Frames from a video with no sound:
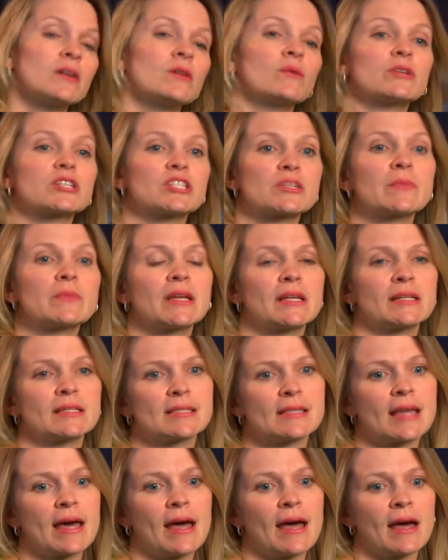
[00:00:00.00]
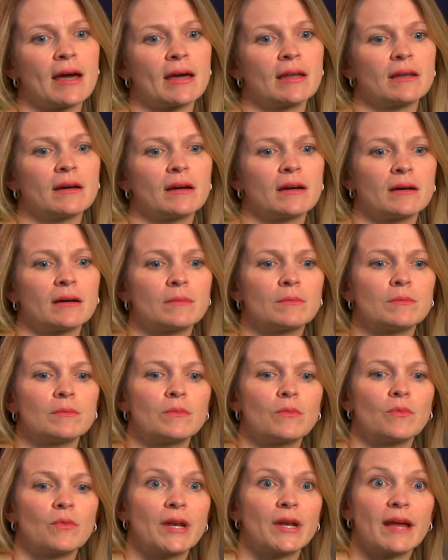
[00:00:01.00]
which means that um,
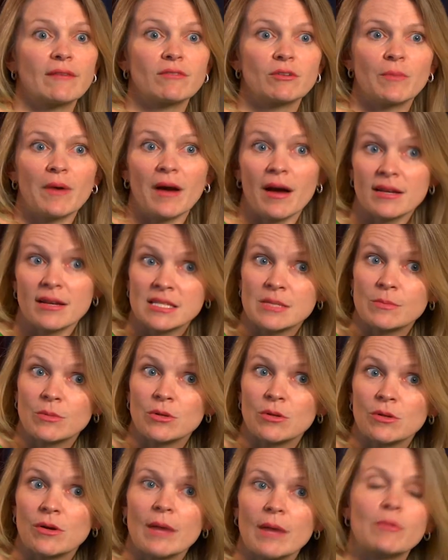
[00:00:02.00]
whenever possible,